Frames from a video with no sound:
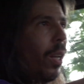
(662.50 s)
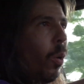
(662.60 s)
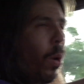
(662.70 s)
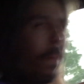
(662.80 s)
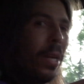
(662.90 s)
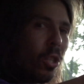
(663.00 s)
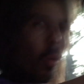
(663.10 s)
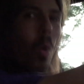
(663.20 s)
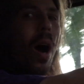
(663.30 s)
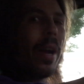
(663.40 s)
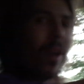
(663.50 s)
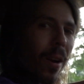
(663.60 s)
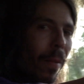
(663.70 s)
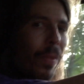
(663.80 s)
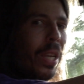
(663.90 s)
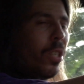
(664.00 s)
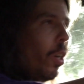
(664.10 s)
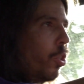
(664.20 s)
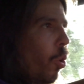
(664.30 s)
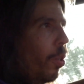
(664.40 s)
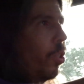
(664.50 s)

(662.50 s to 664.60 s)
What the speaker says: with a piece of wire, he's going to charge you